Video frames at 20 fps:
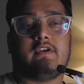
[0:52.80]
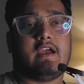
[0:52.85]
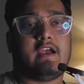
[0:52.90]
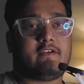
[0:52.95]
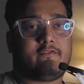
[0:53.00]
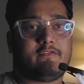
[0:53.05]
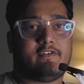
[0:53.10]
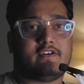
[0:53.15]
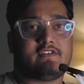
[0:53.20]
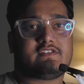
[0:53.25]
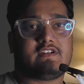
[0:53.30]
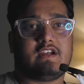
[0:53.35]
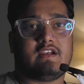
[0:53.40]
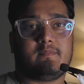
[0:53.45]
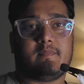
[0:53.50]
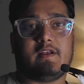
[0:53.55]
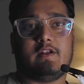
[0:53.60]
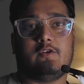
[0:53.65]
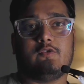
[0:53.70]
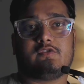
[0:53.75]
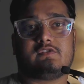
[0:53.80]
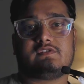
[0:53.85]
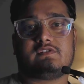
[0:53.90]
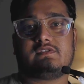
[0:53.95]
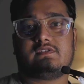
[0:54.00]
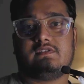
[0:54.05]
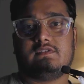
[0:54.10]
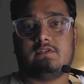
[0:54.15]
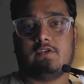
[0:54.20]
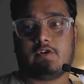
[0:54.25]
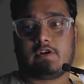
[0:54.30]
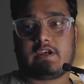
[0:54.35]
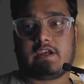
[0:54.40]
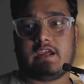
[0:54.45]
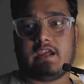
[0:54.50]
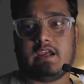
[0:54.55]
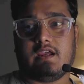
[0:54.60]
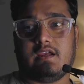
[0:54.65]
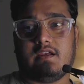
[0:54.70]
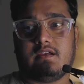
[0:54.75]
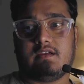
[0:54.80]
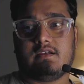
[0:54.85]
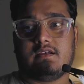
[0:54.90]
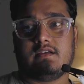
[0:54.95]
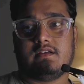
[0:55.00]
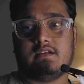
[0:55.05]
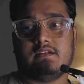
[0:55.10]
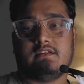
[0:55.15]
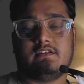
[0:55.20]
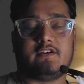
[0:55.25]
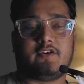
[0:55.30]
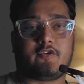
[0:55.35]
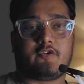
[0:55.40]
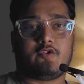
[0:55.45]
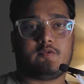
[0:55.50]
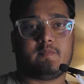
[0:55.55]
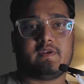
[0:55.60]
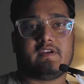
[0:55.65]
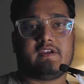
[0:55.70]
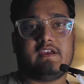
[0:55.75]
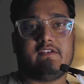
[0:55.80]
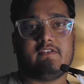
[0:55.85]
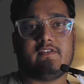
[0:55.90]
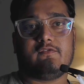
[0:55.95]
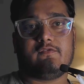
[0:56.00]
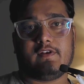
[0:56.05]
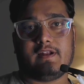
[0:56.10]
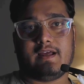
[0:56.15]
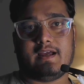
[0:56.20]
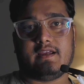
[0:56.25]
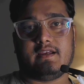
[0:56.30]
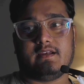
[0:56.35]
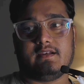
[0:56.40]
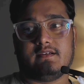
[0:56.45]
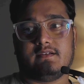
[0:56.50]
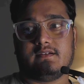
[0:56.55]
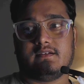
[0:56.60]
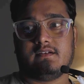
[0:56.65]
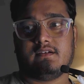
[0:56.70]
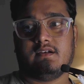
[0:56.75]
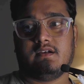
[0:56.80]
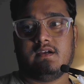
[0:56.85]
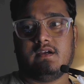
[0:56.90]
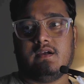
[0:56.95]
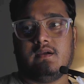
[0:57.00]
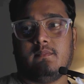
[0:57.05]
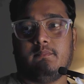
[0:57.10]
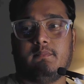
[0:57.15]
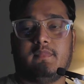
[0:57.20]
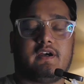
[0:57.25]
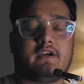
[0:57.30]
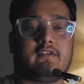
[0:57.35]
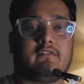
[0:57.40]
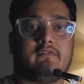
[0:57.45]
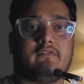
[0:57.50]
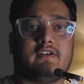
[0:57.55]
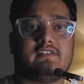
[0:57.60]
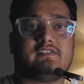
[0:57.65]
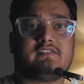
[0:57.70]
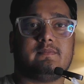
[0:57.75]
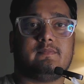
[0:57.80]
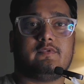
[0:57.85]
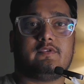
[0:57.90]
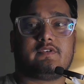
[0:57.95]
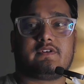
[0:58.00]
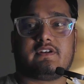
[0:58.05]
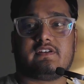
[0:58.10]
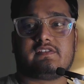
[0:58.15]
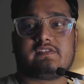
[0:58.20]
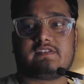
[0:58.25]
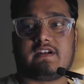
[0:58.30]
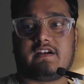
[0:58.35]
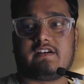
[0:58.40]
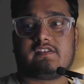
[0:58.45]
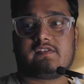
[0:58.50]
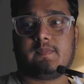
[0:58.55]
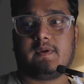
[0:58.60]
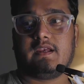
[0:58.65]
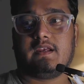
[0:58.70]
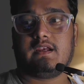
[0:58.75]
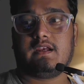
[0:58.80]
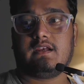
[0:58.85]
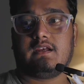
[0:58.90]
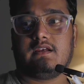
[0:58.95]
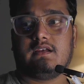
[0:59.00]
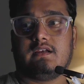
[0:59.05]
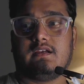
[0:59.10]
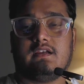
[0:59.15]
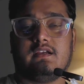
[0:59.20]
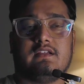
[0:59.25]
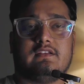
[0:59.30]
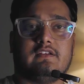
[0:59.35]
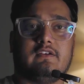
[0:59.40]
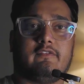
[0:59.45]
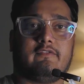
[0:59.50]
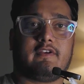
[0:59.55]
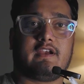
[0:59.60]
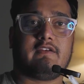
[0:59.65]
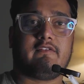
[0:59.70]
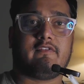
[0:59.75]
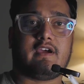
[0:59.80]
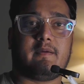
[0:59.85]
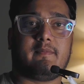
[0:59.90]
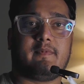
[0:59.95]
At first, it may look okay. The drone may even fly. But once the motor starts spinning, the frame